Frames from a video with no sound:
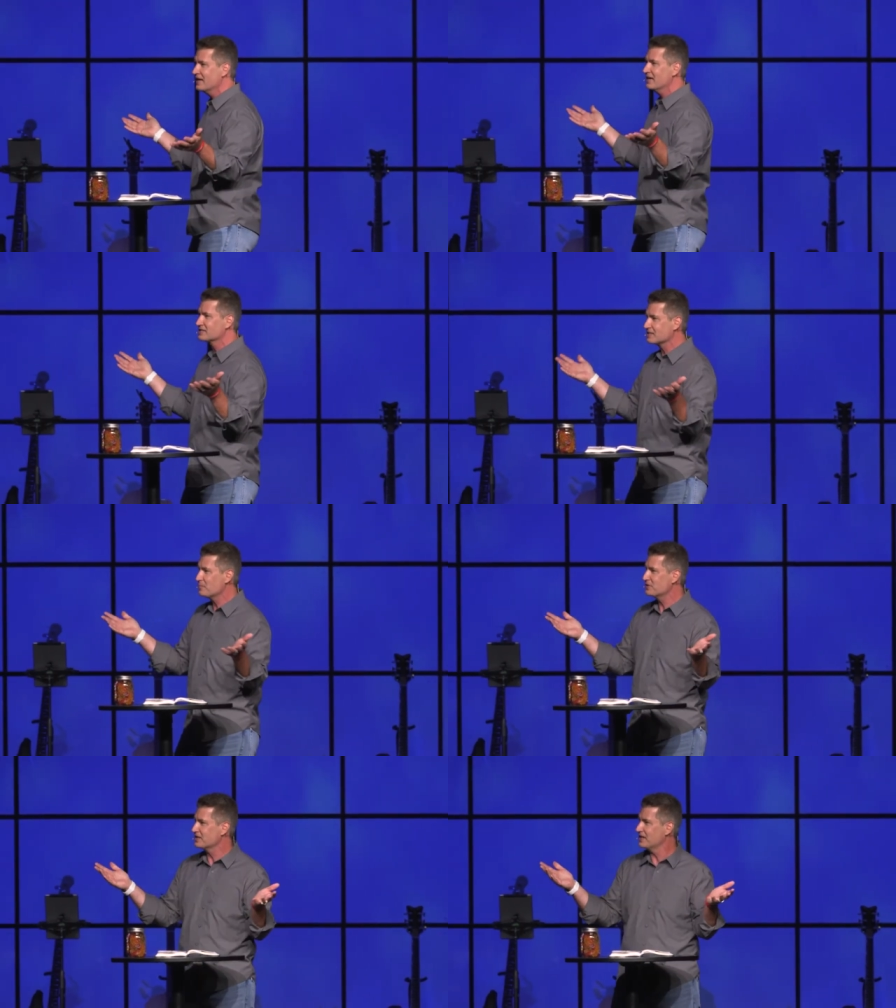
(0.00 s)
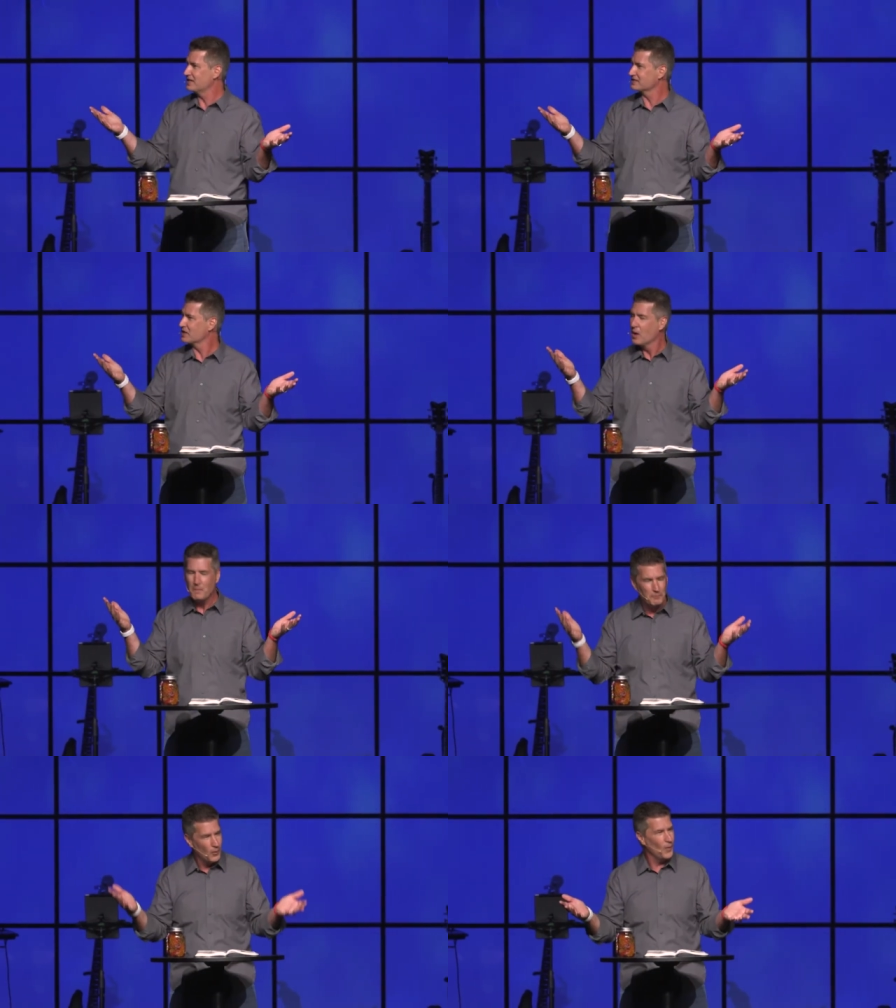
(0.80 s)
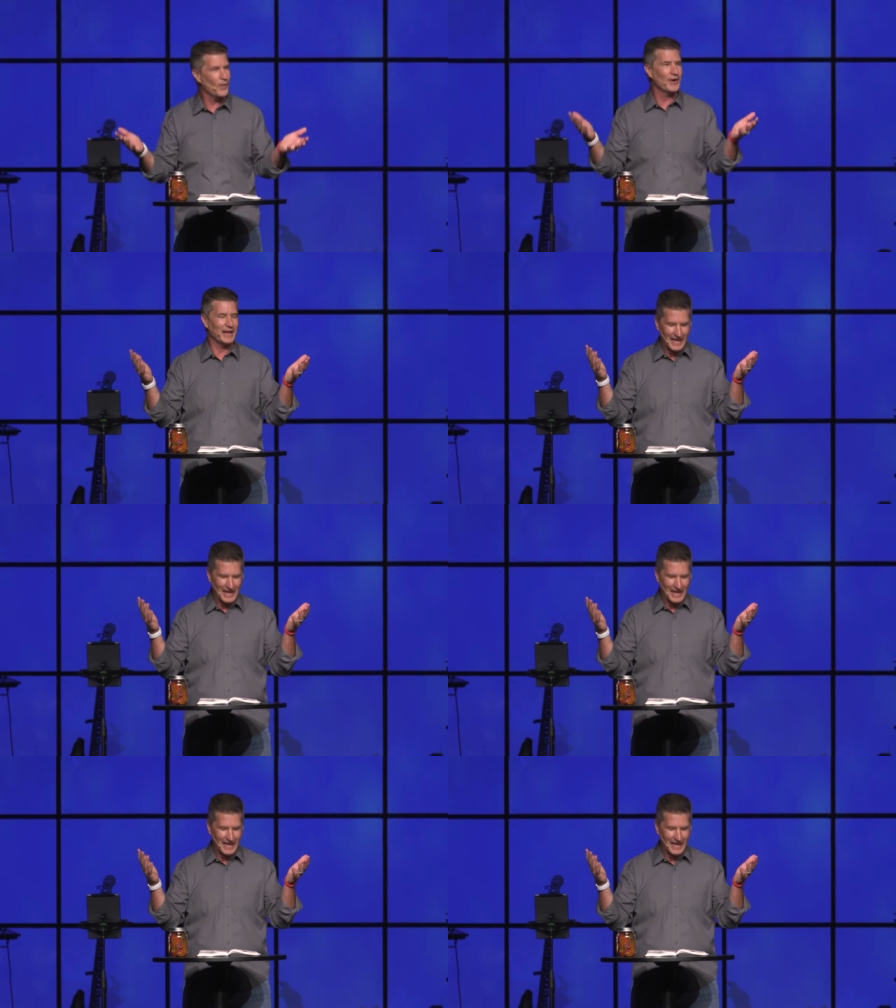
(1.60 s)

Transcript: is something that is boring